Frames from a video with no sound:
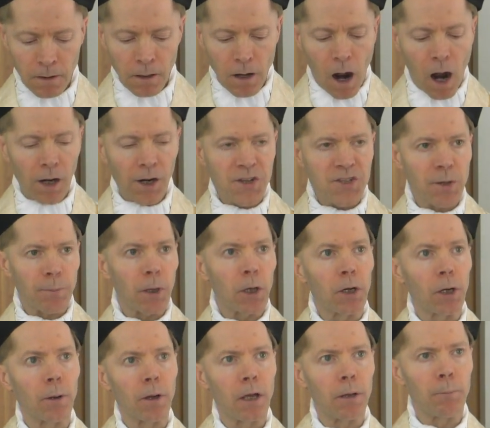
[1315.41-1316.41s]
God is
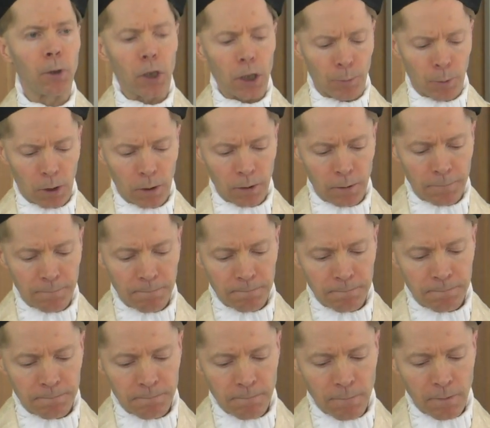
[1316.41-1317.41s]
immutable.
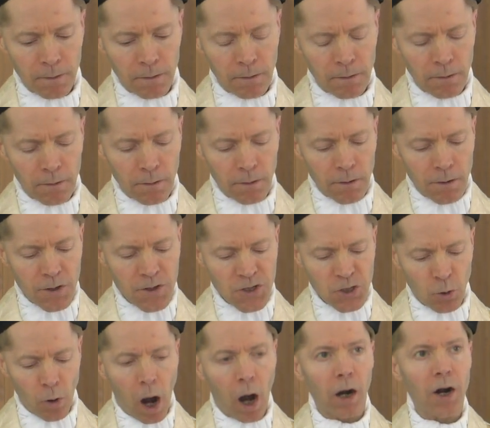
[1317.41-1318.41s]

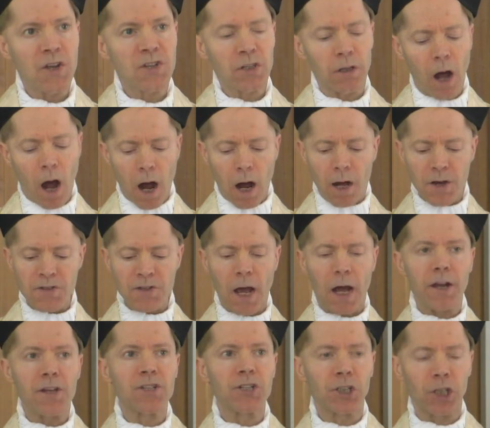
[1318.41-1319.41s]
So are his laws
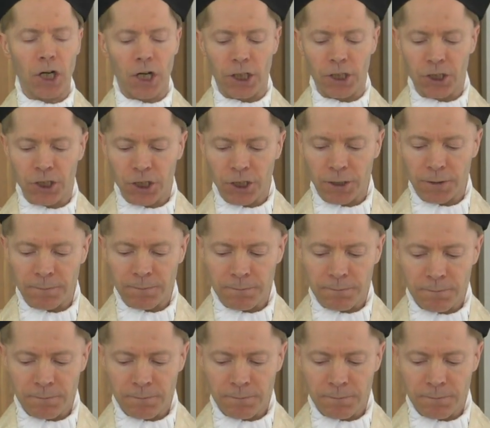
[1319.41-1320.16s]
and his church.